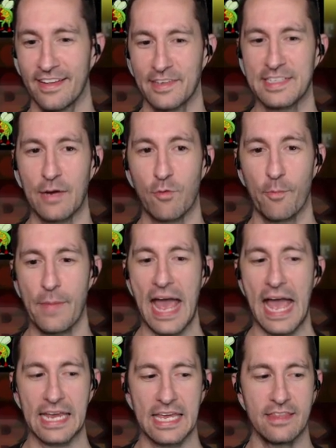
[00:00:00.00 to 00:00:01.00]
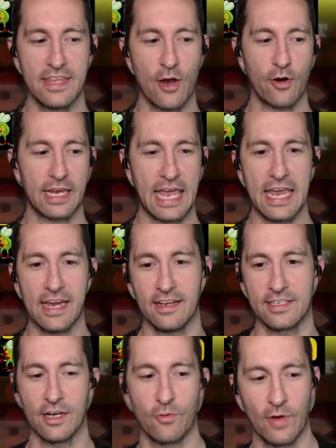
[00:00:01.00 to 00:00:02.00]
Looks like we're back in the
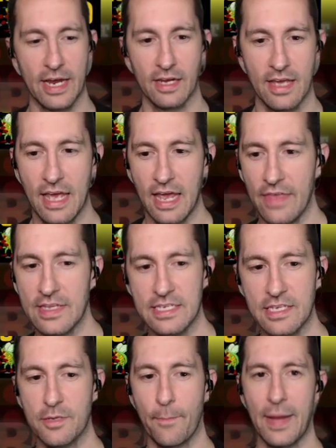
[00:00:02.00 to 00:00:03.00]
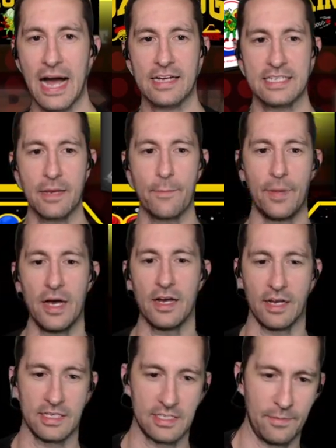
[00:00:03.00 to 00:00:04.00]
arcades. All right, and this is Boxing
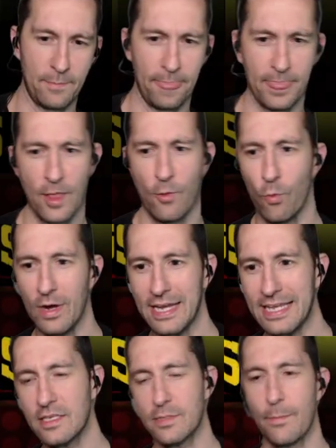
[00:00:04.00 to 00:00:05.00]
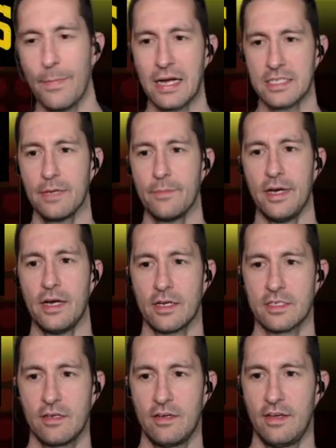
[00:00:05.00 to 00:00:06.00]
Bugs. What is Boxing
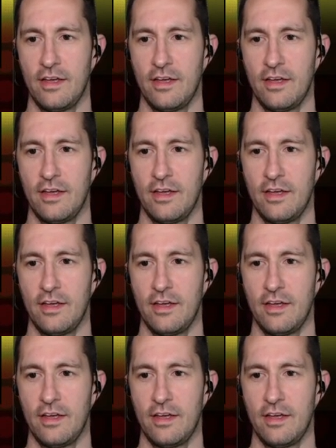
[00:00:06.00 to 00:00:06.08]
Bugs?